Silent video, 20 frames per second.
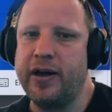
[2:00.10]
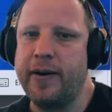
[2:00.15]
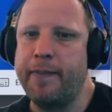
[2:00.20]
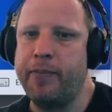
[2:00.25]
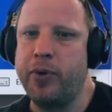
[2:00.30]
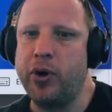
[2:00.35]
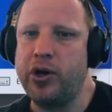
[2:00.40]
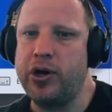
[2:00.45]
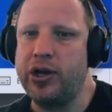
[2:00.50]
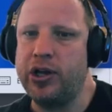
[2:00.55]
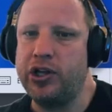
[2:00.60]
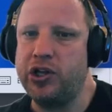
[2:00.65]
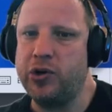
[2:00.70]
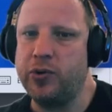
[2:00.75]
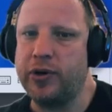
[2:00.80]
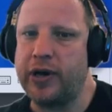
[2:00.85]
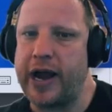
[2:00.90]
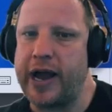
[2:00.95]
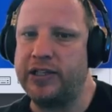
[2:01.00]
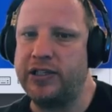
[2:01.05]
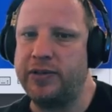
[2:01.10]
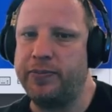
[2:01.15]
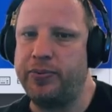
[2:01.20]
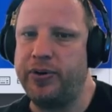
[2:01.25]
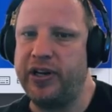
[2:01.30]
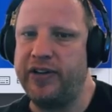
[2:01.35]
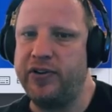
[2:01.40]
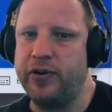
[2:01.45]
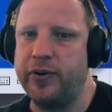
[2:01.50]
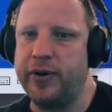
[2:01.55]
book you would like to
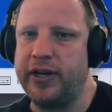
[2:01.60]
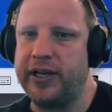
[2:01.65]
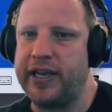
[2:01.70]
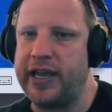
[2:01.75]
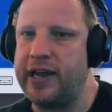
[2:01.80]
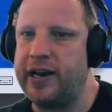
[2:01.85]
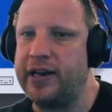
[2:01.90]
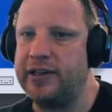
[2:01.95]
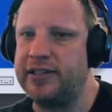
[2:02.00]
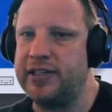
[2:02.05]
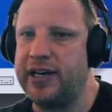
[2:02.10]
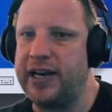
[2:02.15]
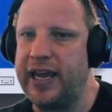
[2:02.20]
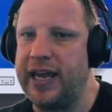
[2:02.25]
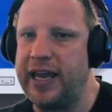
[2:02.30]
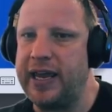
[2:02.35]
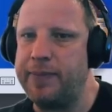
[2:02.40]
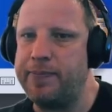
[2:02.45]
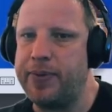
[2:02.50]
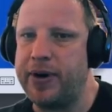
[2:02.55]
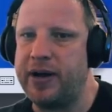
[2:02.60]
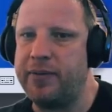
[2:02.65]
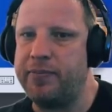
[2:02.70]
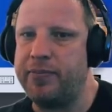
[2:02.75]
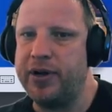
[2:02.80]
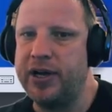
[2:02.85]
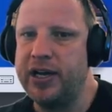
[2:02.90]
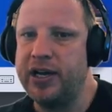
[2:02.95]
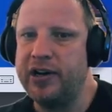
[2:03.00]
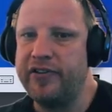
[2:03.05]
preview, and again, it's an ePUB
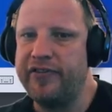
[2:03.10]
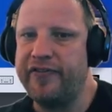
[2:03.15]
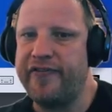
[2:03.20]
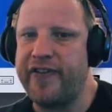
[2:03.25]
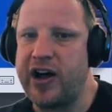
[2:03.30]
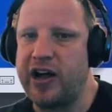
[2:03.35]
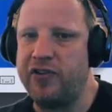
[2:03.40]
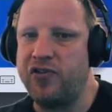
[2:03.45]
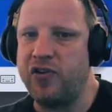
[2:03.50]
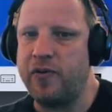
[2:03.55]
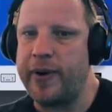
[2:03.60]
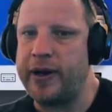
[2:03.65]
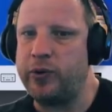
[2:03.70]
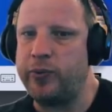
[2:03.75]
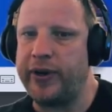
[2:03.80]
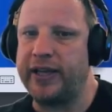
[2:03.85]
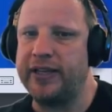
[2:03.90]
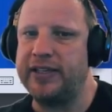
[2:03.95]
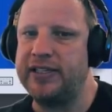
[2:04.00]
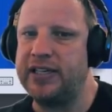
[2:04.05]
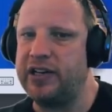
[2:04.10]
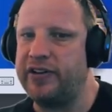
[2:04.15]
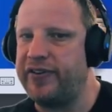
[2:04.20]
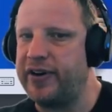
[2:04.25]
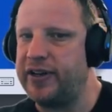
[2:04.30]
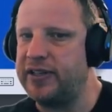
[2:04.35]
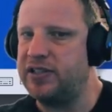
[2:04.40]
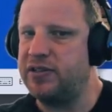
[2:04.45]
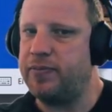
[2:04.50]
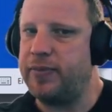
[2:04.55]
file format. We can see in
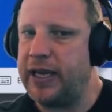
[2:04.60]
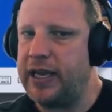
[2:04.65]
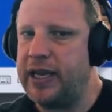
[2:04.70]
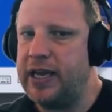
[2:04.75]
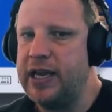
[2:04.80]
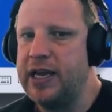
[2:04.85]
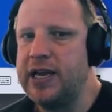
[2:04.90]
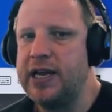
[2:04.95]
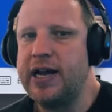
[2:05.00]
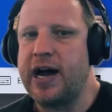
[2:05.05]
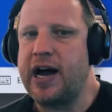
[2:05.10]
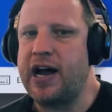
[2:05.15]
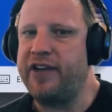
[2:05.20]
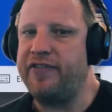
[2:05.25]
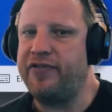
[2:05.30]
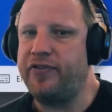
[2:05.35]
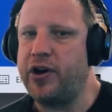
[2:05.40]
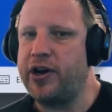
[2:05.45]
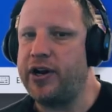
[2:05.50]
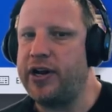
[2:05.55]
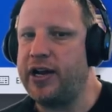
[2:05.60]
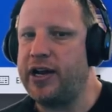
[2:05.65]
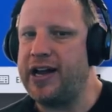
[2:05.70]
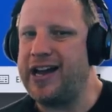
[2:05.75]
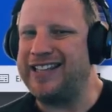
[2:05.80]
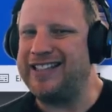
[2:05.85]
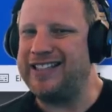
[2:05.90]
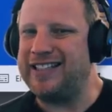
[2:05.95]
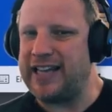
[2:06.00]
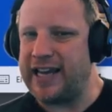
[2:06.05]
front of me, I've got
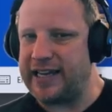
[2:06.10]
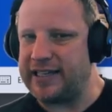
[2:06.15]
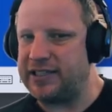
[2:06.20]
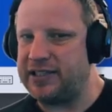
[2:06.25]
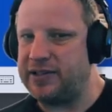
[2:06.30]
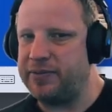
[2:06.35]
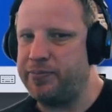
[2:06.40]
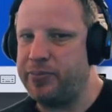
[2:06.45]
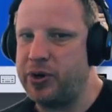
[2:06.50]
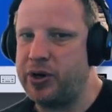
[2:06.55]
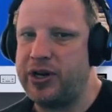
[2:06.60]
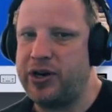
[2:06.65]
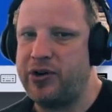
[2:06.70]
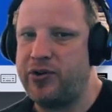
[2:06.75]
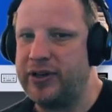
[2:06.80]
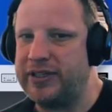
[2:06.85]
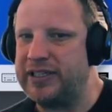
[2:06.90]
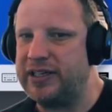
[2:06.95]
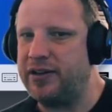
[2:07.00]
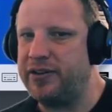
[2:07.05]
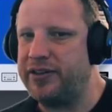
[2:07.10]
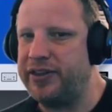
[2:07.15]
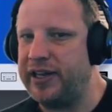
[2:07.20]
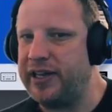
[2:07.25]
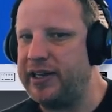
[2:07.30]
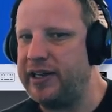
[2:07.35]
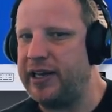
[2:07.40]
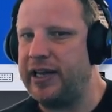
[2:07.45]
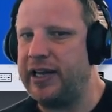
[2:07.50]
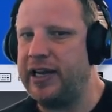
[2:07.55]
a test book, Critical
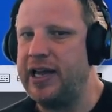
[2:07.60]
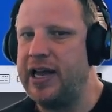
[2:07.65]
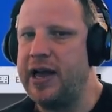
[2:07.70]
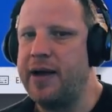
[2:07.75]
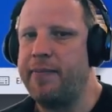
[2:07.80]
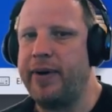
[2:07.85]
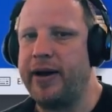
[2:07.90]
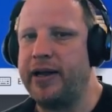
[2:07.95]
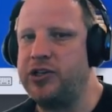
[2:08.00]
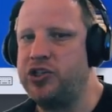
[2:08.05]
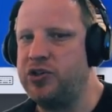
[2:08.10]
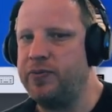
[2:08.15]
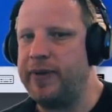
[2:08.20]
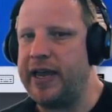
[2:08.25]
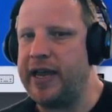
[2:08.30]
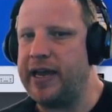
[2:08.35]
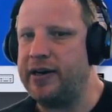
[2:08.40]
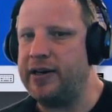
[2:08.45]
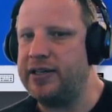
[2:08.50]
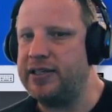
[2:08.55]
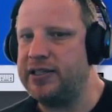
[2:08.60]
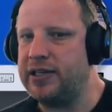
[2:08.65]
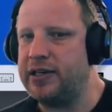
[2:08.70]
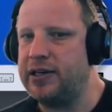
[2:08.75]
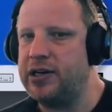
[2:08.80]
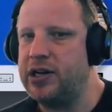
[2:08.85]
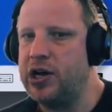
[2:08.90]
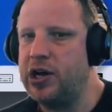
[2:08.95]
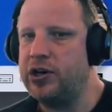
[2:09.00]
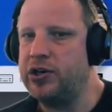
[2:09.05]
Thinking by Jimmy
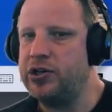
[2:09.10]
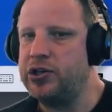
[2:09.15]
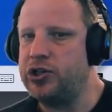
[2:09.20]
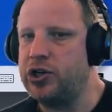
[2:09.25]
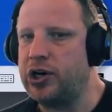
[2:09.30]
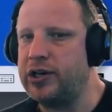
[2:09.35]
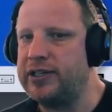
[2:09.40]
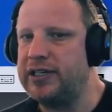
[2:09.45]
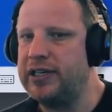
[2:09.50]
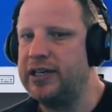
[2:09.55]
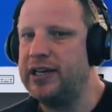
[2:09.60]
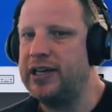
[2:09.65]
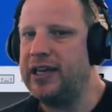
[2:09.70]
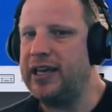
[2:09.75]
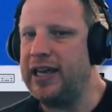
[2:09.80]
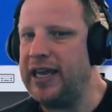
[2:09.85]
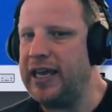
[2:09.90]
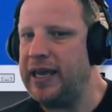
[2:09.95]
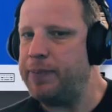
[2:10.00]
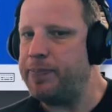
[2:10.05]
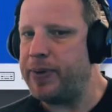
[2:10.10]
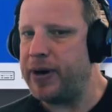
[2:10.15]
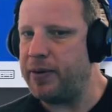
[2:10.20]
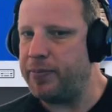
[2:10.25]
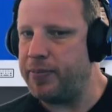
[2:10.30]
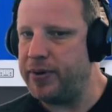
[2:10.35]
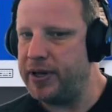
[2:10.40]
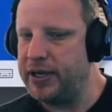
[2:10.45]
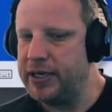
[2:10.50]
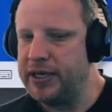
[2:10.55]
Henderson
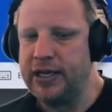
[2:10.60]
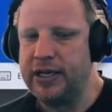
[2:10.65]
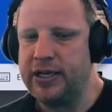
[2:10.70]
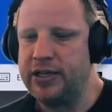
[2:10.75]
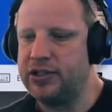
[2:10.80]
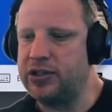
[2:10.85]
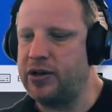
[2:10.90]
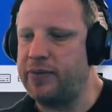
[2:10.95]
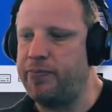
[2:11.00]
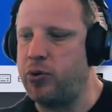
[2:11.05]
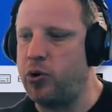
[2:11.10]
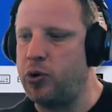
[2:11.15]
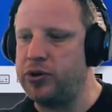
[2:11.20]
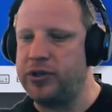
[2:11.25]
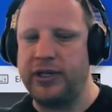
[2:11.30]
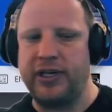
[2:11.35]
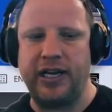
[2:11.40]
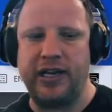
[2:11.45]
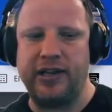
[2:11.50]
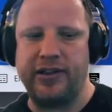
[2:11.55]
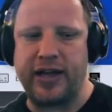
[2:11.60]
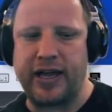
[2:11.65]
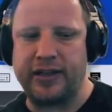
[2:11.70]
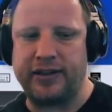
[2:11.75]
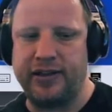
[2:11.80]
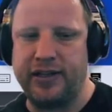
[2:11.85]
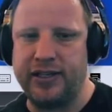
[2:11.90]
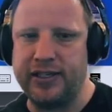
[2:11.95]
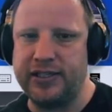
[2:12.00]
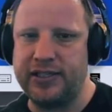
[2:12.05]
.epub. So importantly,
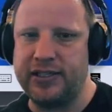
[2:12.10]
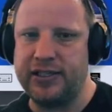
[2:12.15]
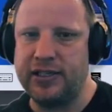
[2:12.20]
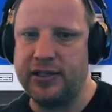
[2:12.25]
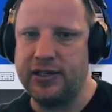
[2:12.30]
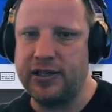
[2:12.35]
that this